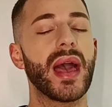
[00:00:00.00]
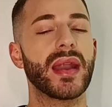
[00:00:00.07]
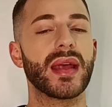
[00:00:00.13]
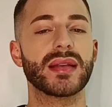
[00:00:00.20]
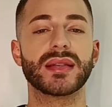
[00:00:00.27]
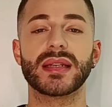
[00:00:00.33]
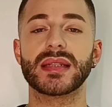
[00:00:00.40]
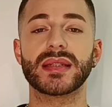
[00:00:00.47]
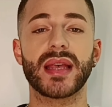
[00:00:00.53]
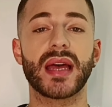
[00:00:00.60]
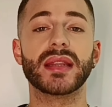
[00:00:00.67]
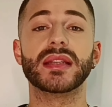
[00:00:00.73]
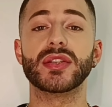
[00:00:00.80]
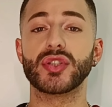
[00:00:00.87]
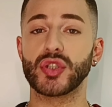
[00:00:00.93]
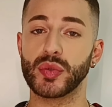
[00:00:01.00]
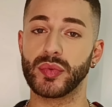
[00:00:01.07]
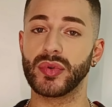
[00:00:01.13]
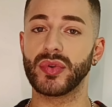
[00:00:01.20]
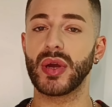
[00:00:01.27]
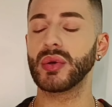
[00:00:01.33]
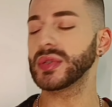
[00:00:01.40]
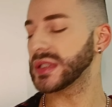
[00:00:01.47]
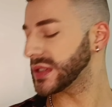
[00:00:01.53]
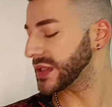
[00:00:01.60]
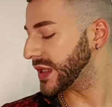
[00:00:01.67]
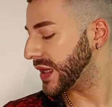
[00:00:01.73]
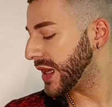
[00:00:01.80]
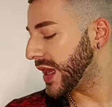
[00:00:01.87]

And as I said, the tuberose.